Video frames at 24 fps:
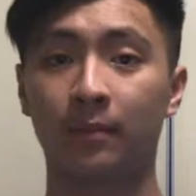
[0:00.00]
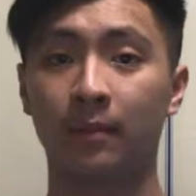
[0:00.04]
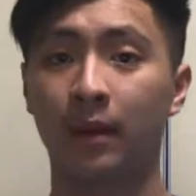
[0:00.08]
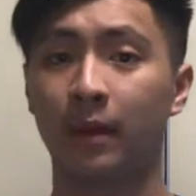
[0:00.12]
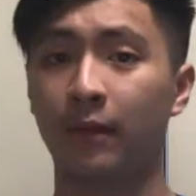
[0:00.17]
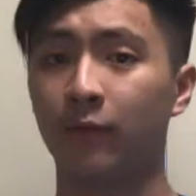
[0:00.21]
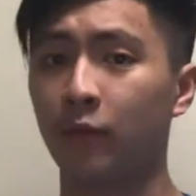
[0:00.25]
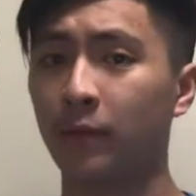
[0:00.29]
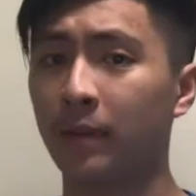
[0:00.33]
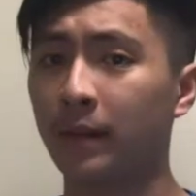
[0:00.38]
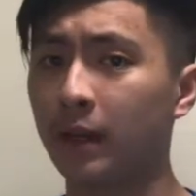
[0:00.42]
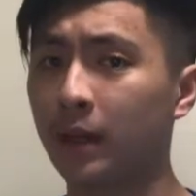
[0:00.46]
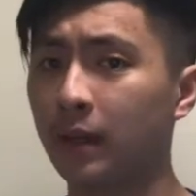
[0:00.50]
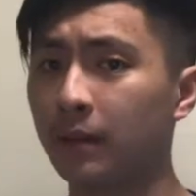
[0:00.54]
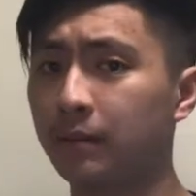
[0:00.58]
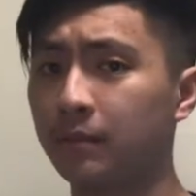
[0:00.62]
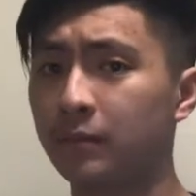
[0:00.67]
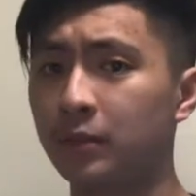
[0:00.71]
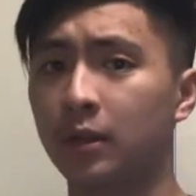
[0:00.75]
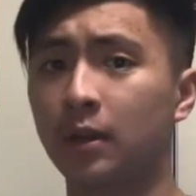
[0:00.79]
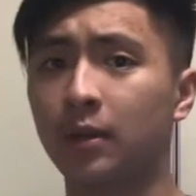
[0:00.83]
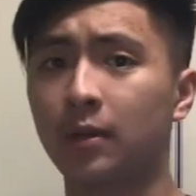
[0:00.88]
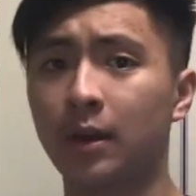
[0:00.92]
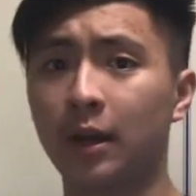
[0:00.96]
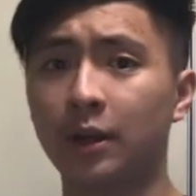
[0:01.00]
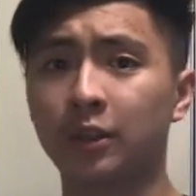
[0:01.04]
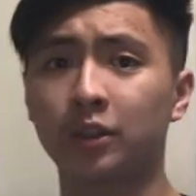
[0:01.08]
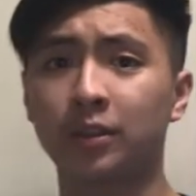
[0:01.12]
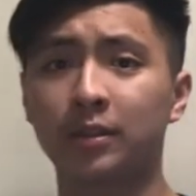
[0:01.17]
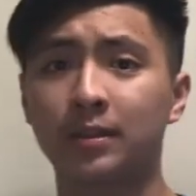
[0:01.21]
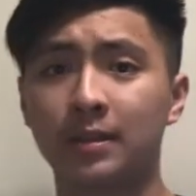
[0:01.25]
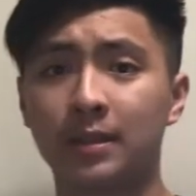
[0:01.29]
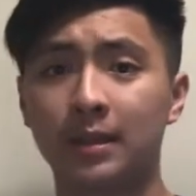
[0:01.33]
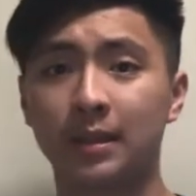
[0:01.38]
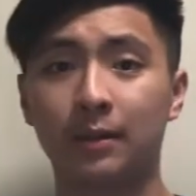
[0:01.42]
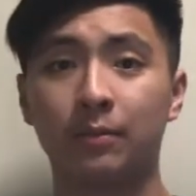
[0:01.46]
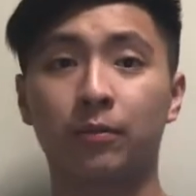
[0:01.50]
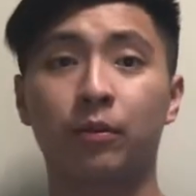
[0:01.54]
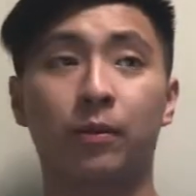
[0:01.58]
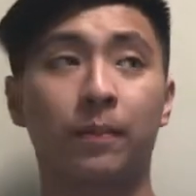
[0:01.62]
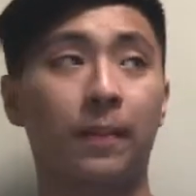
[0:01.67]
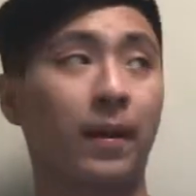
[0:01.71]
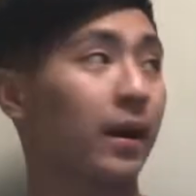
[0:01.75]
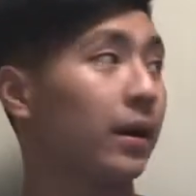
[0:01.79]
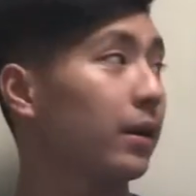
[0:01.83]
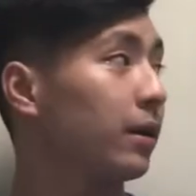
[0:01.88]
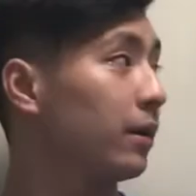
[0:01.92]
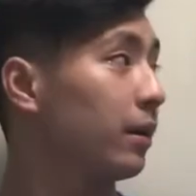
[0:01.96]
Hey everybody, so as you can see we're
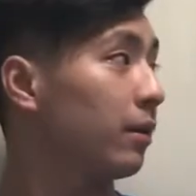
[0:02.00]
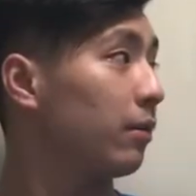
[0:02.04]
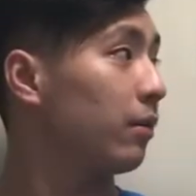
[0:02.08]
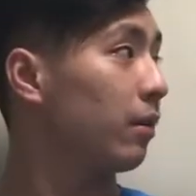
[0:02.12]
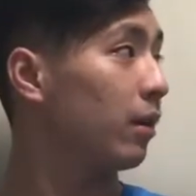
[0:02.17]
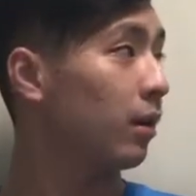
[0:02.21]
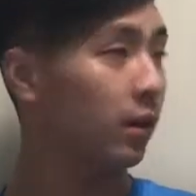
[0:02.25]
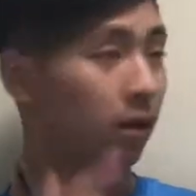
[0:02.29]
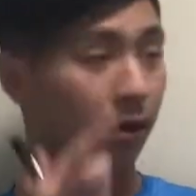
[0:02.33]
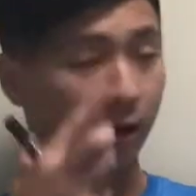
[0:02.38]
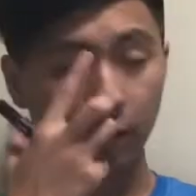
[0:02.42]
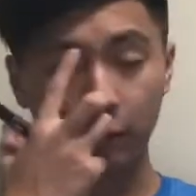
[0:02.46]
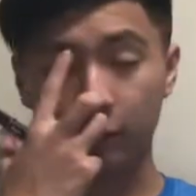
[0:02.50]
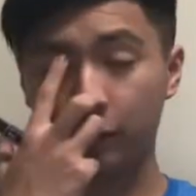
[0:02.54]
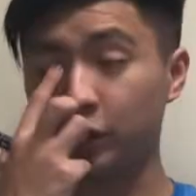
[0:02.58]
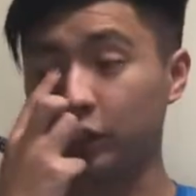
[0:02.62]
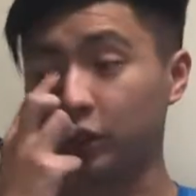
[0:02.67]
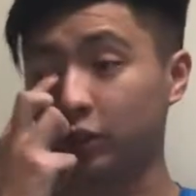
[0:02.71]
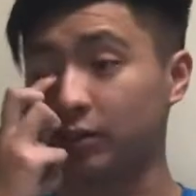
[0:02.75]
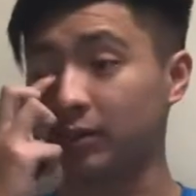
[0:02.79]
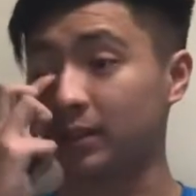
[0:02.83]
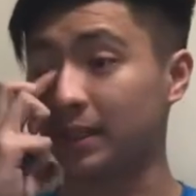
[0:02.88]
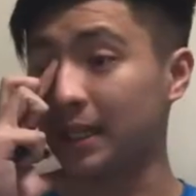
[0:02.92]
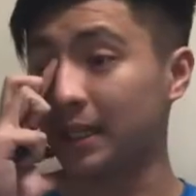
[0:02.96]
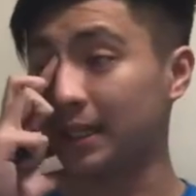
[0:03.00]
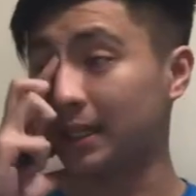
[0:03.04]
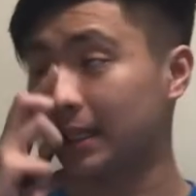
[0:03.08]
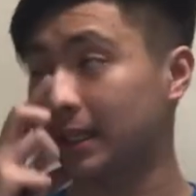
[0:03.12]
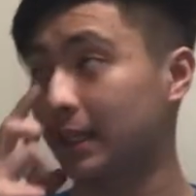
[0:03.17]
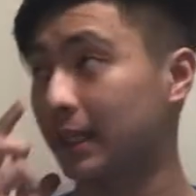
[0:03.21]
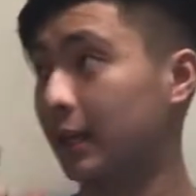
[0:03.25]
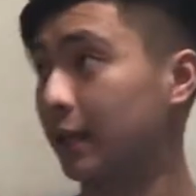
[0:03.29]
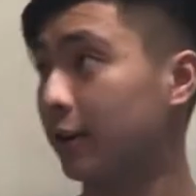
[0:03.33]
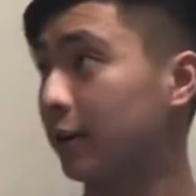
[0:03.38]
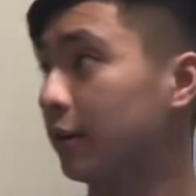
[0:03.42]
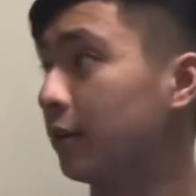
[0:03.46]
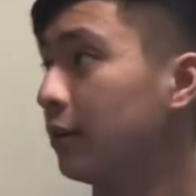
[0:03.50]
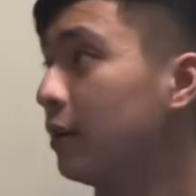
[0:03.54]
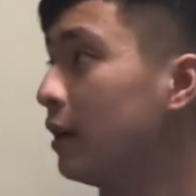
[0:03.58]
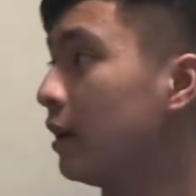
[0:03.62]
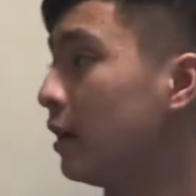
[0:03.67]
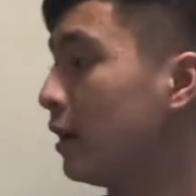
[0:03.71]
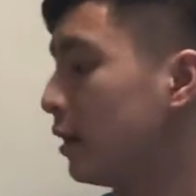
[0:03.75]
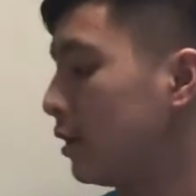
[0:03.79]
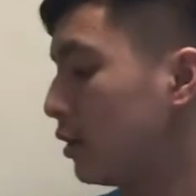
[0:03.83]
back in our uh, original setting here.